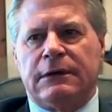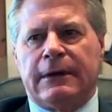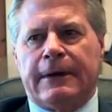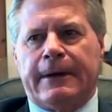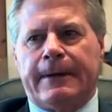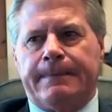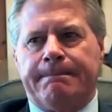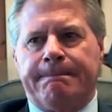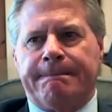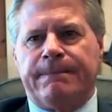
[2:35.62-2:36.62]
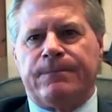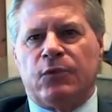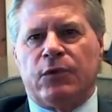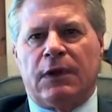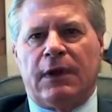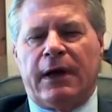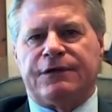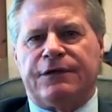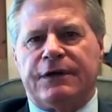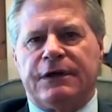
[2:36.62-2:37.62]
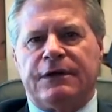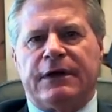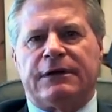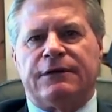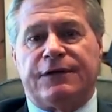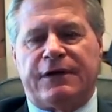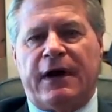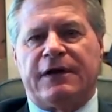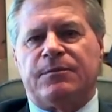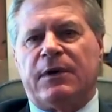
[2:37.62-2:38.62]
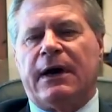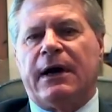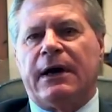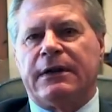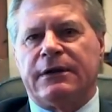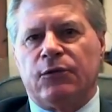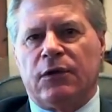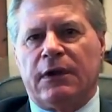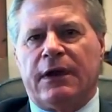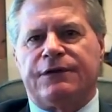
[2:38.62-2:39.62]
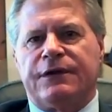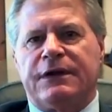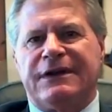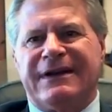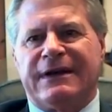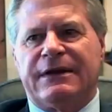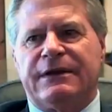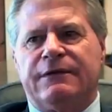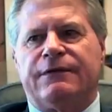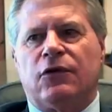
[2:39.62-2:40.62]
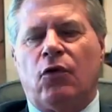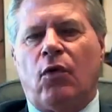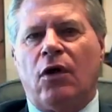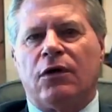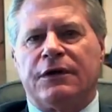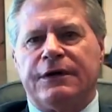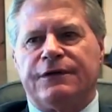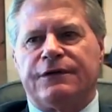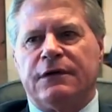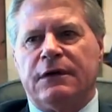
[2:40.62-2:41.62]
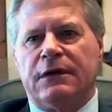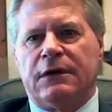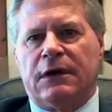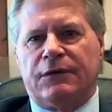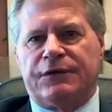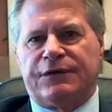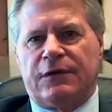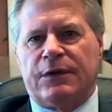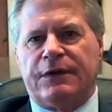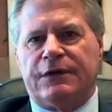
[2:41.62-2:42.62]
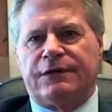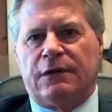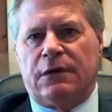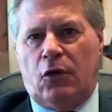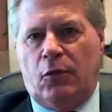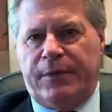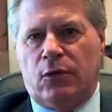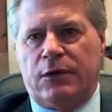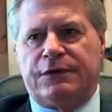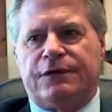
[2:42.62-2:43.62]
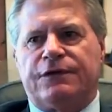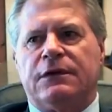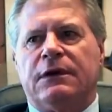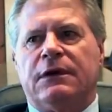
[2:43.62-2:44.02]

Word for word: um, realize the addictive the science behind it, realize the addictive qualities of some of these opioids,